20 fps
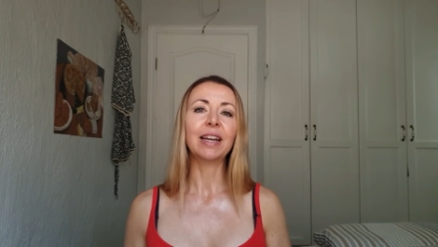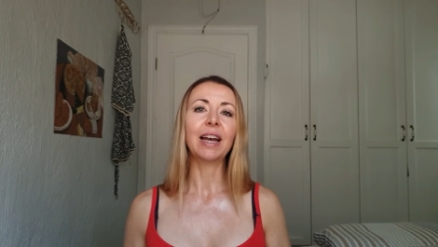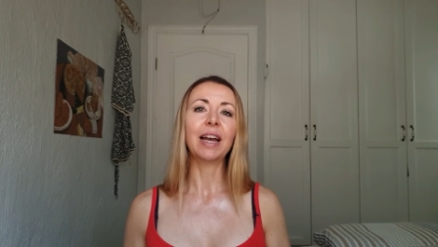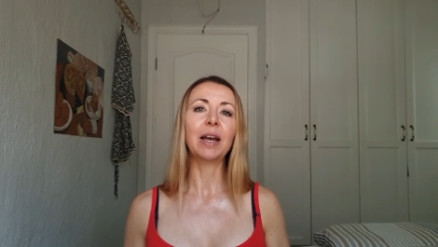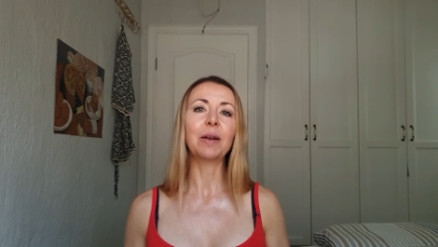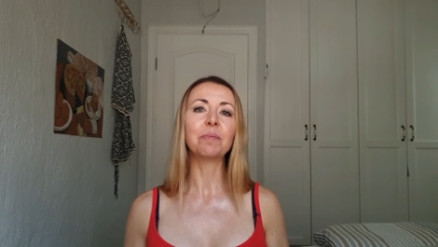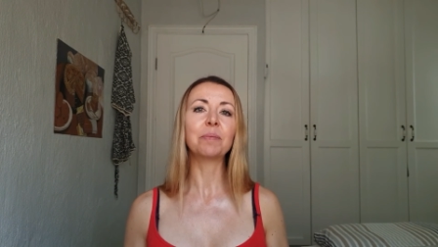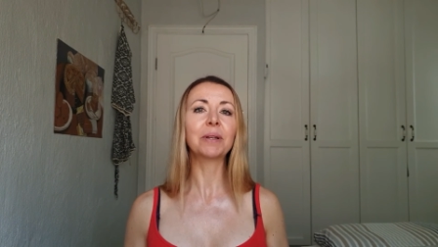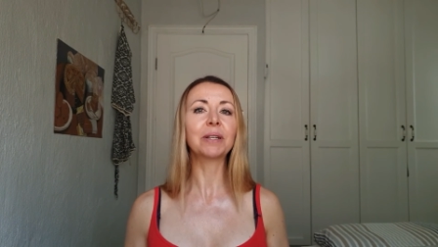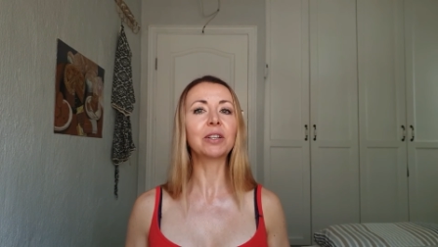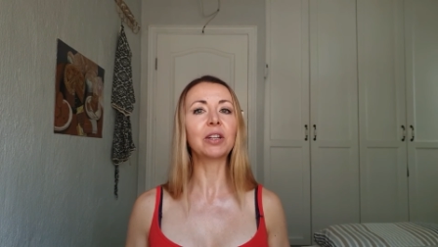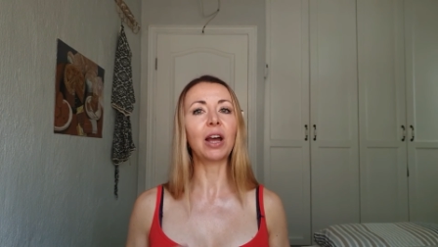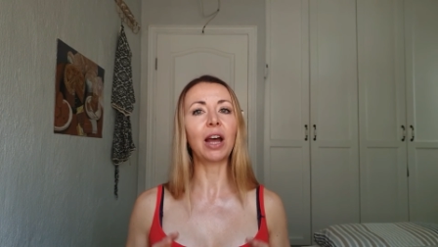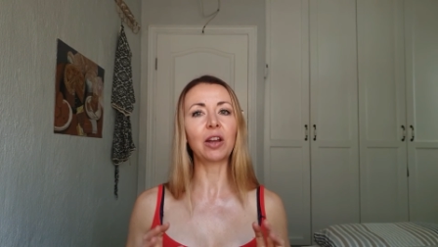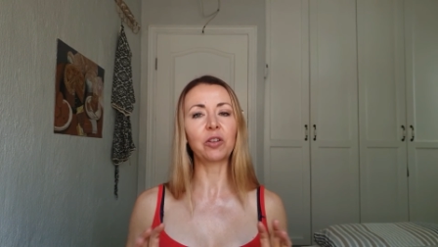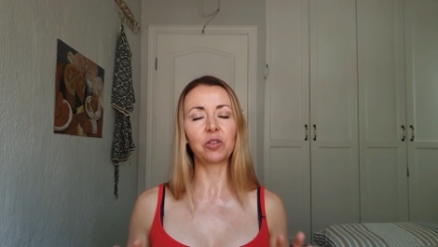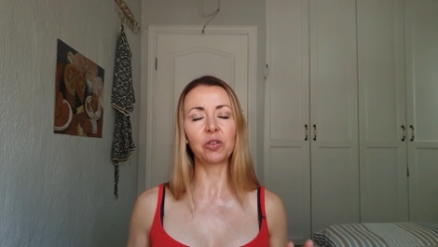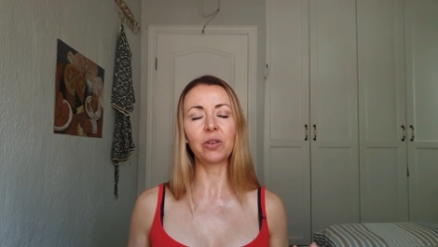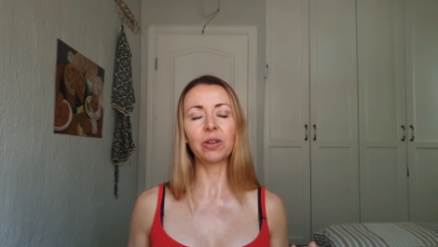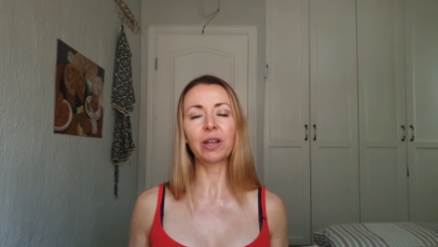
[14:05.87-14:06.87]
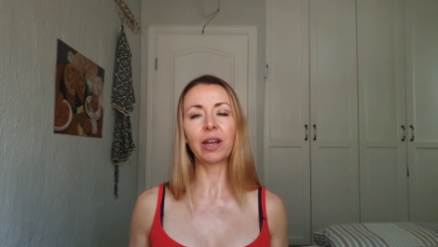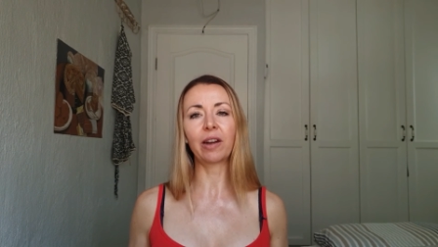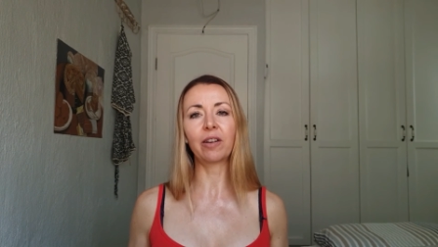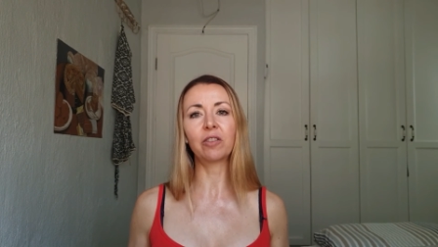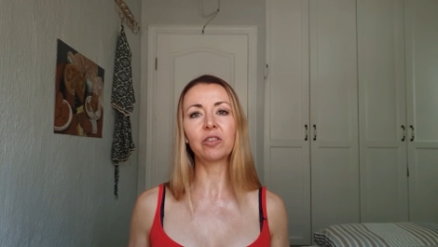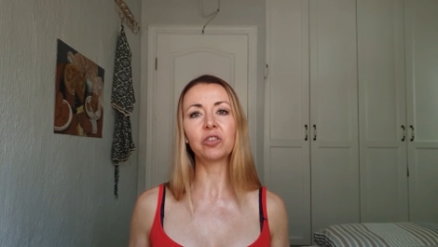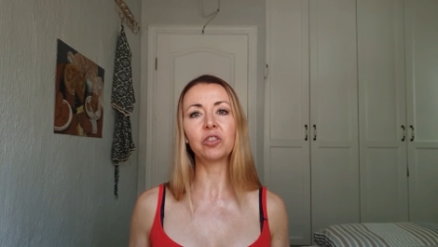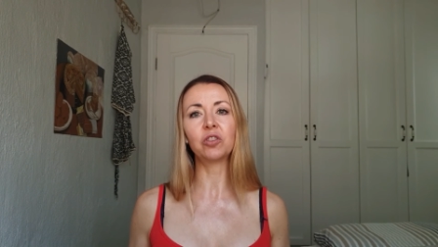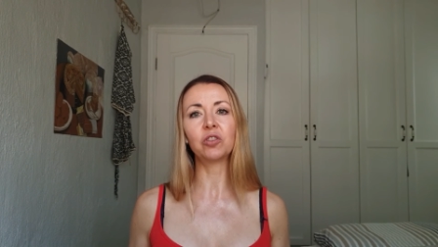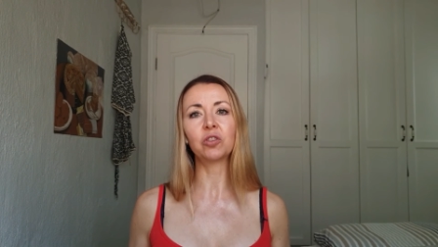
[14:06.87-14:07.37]
Um, but I do
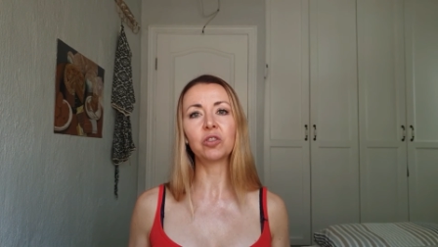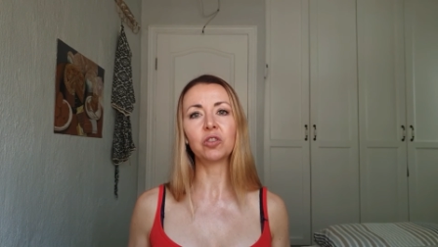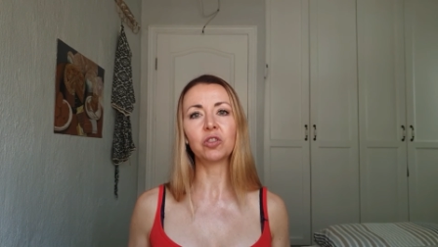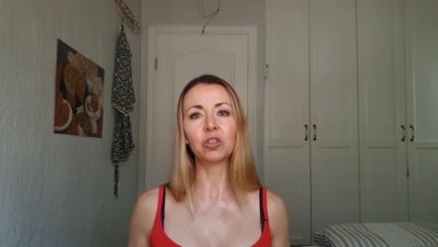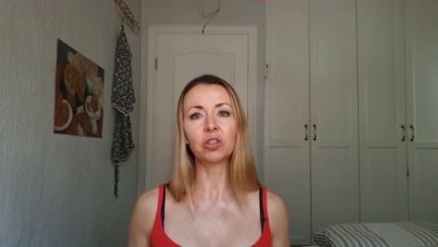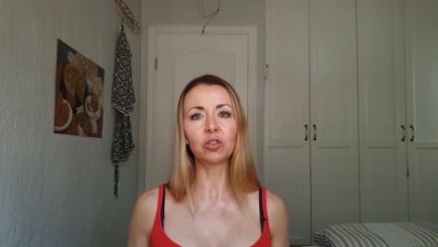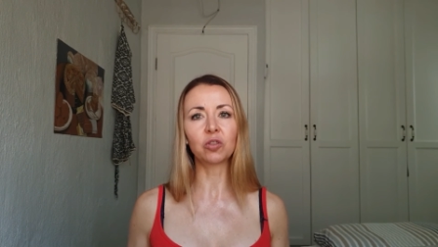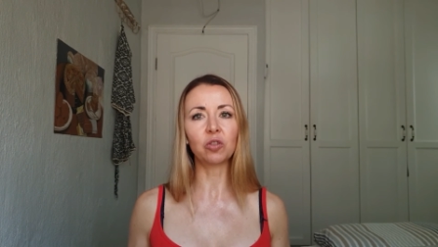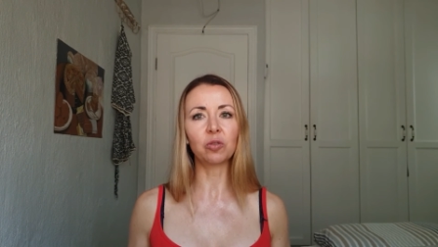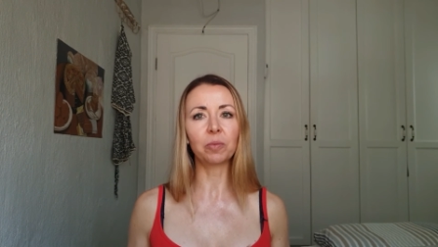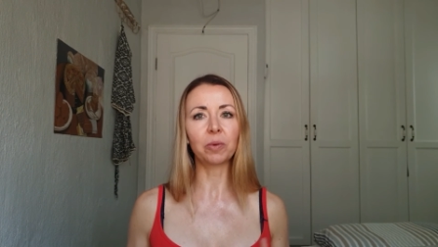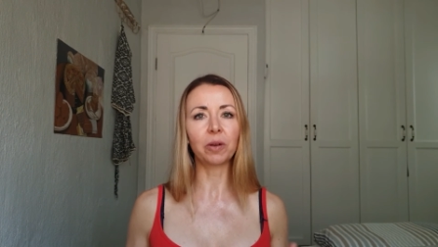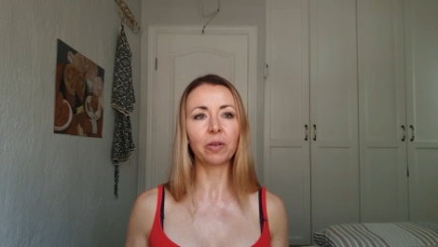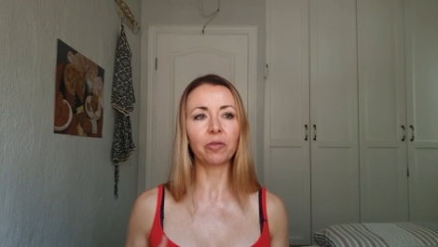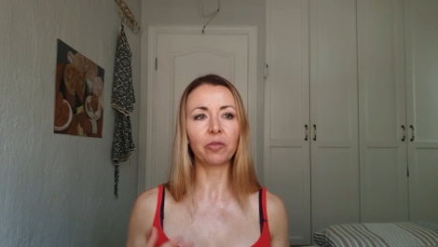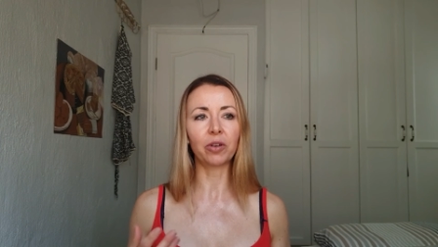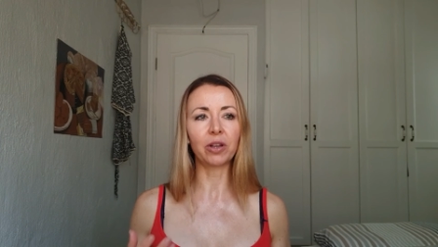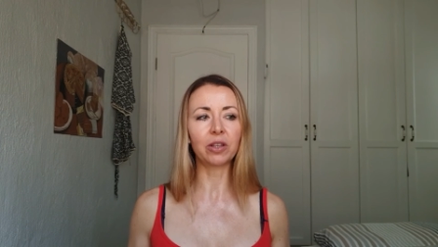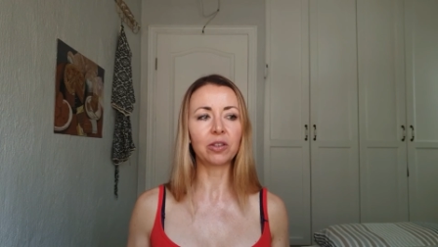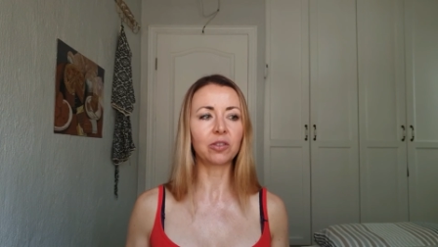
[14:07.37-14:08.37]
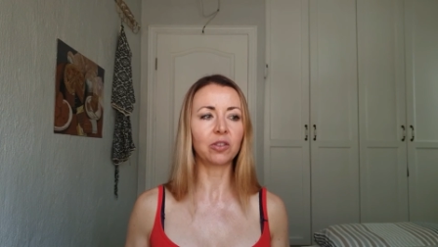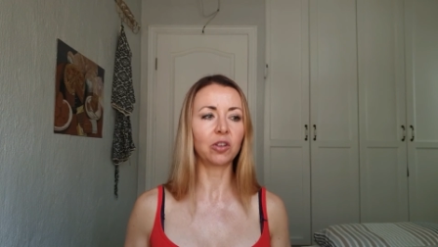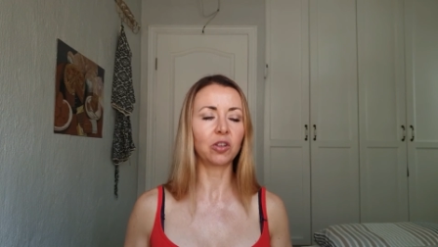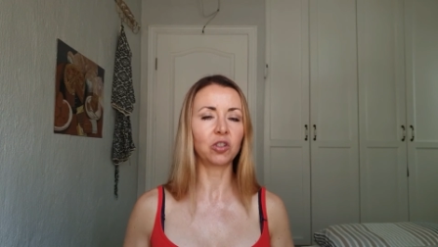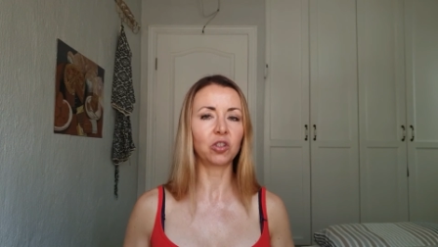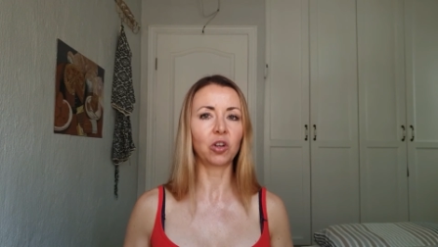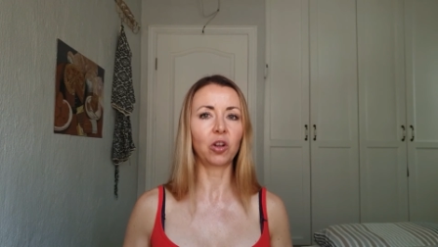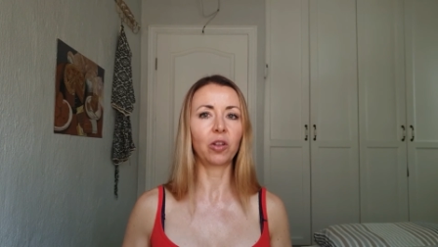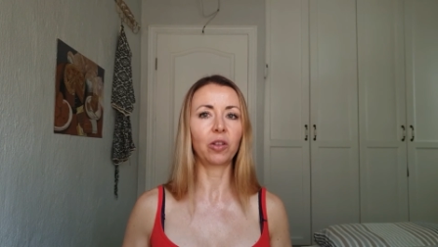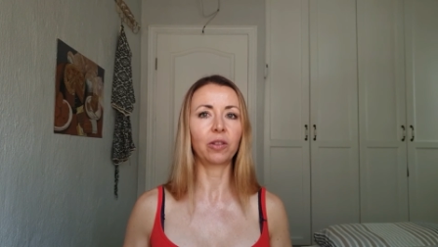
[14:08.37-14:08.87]
encourage you to just do a bit of
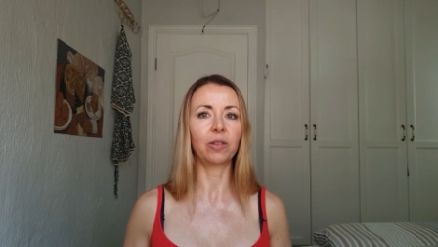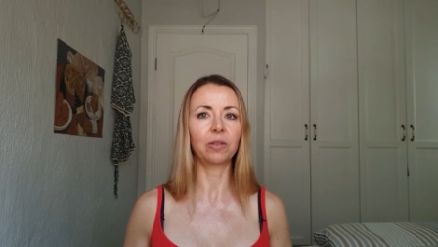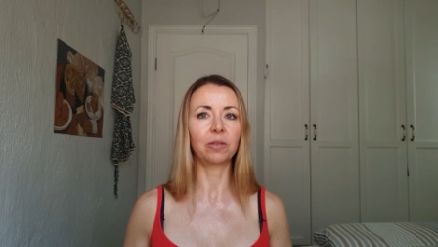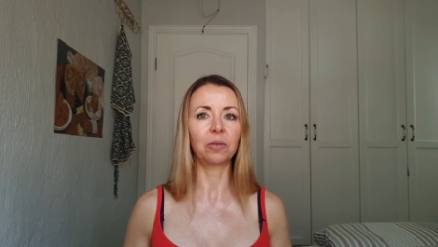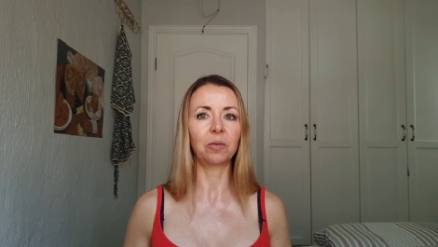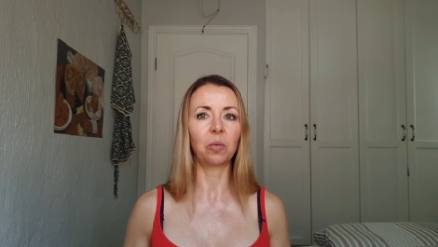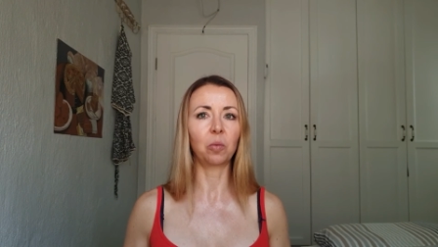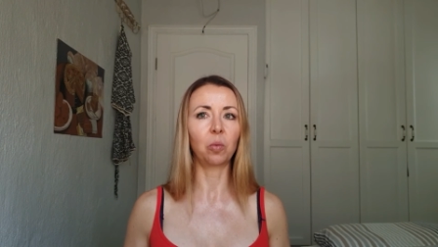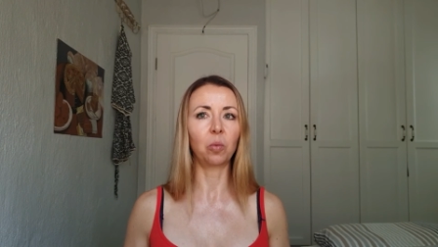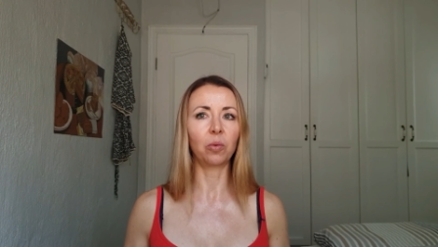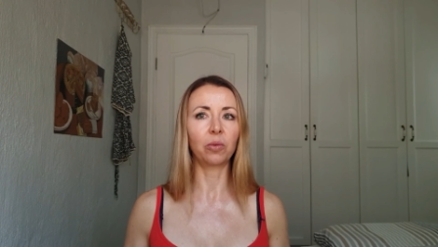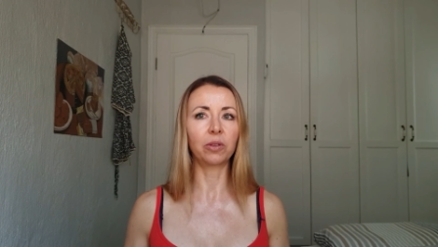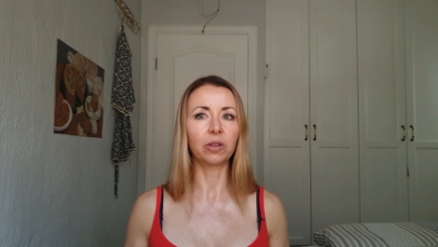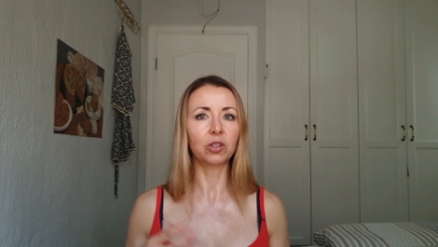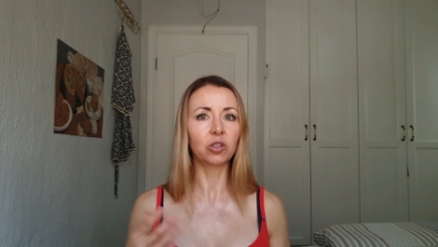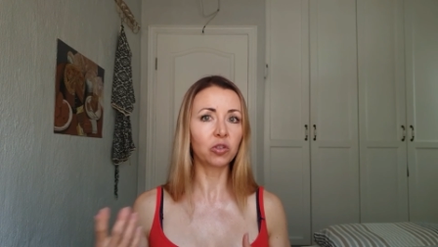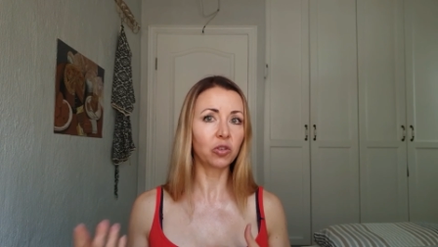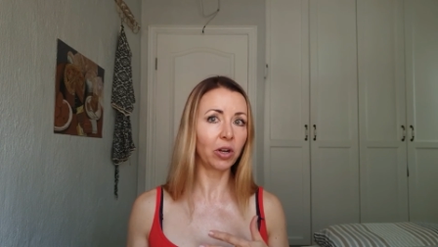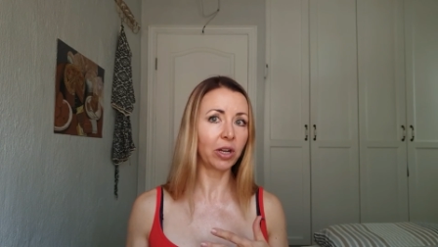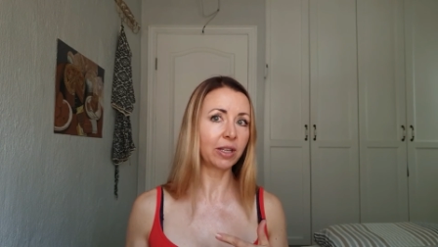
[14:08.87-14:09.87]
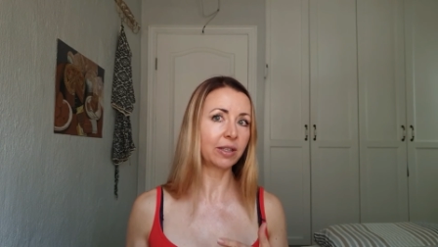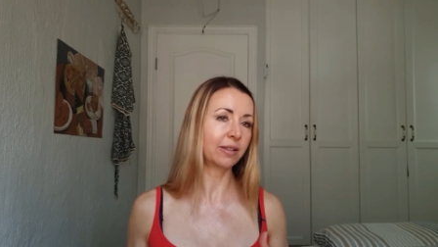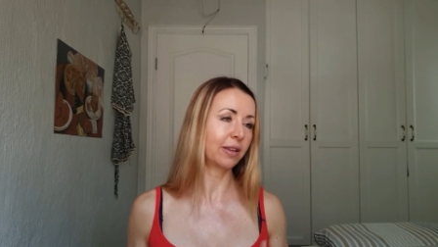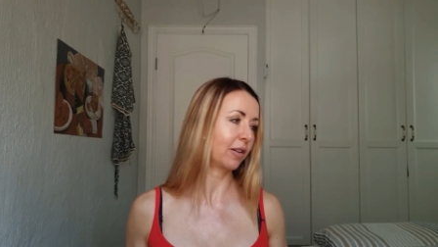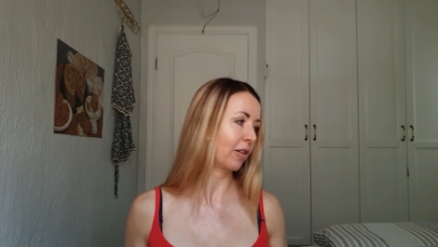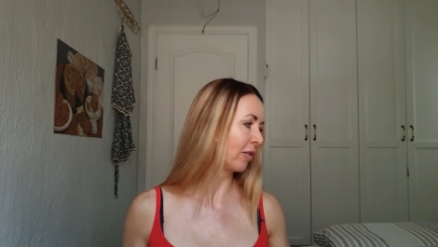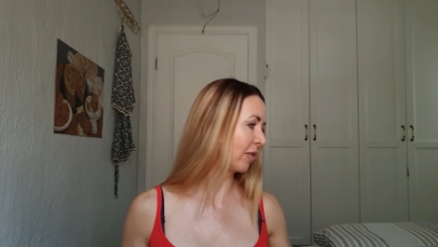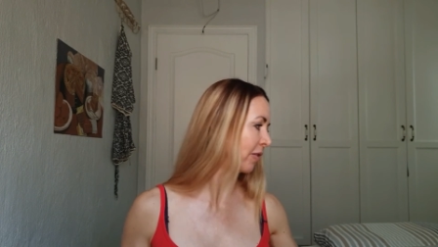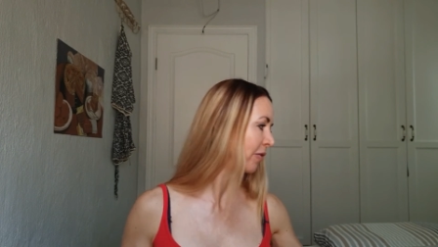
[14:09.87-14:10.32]
research on the strengths that are